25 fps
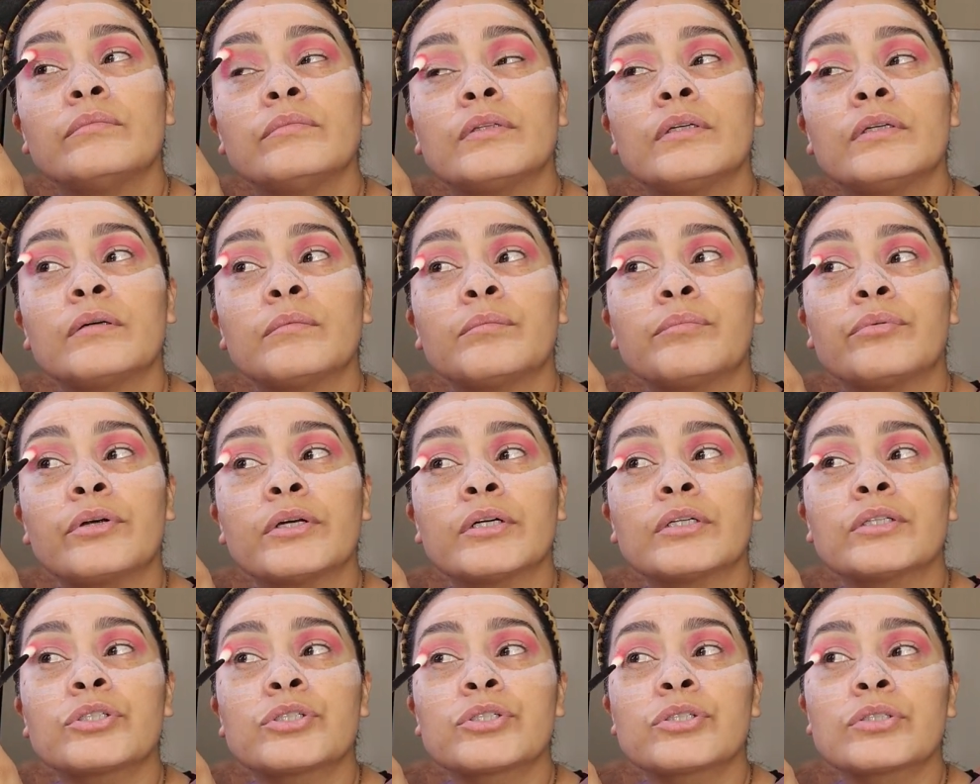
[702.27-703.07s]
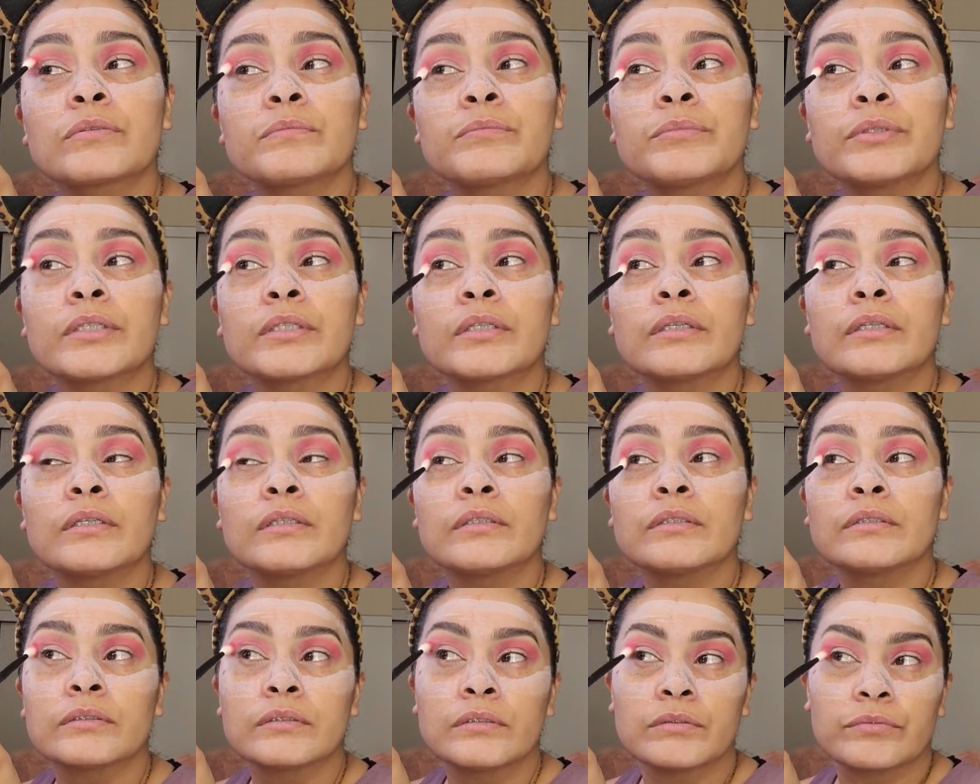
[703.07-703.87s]
the brush,
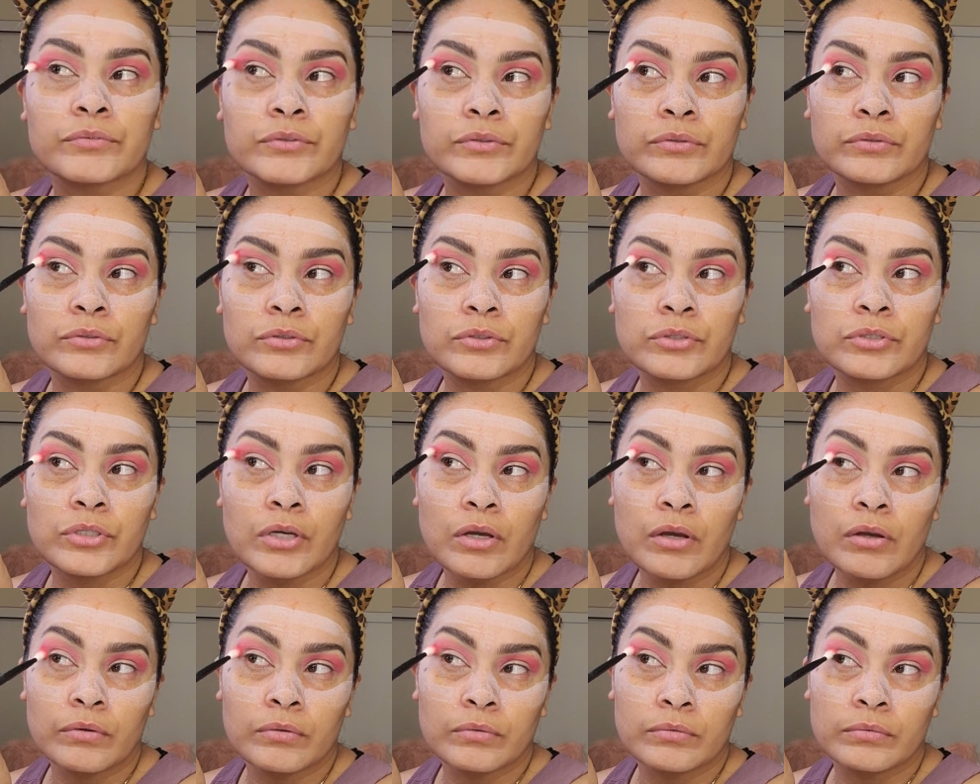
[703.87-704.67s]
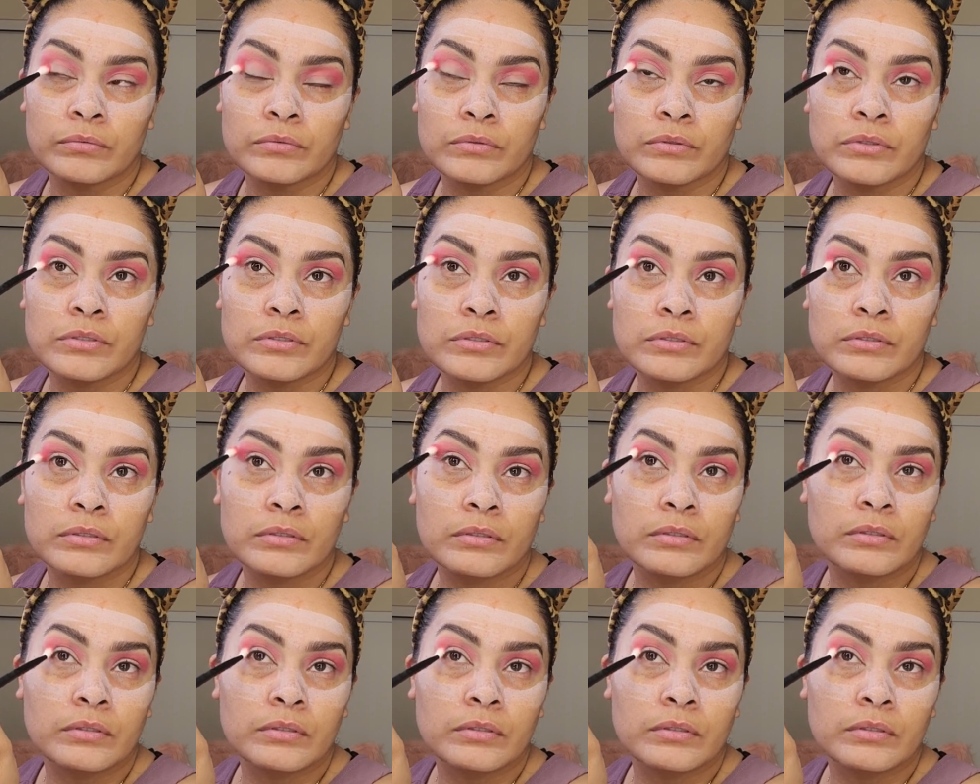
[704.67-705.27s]
because if you don't,